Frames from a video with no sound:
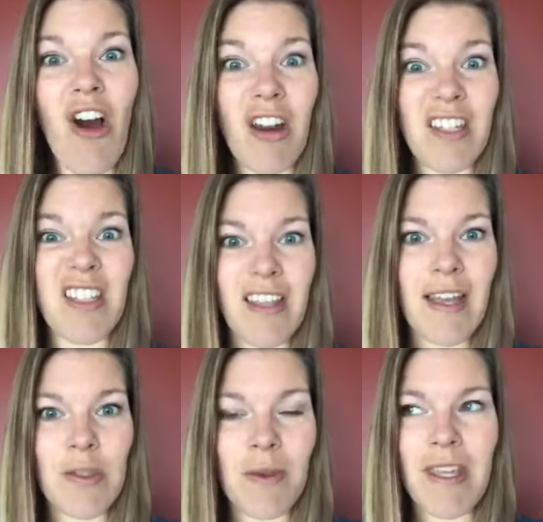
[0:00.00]
honestly,
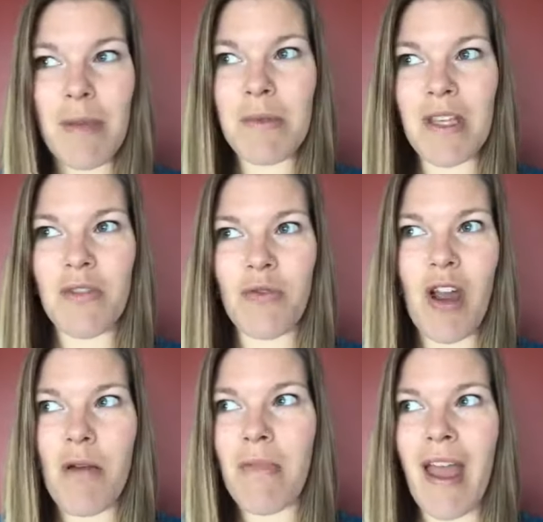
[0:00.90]
that's what keeps us
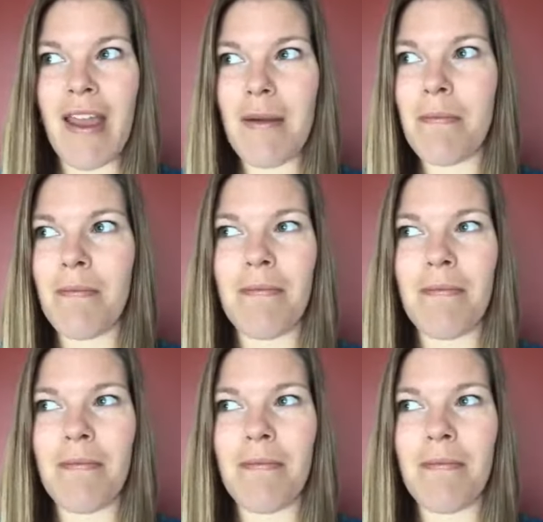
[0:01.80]
from like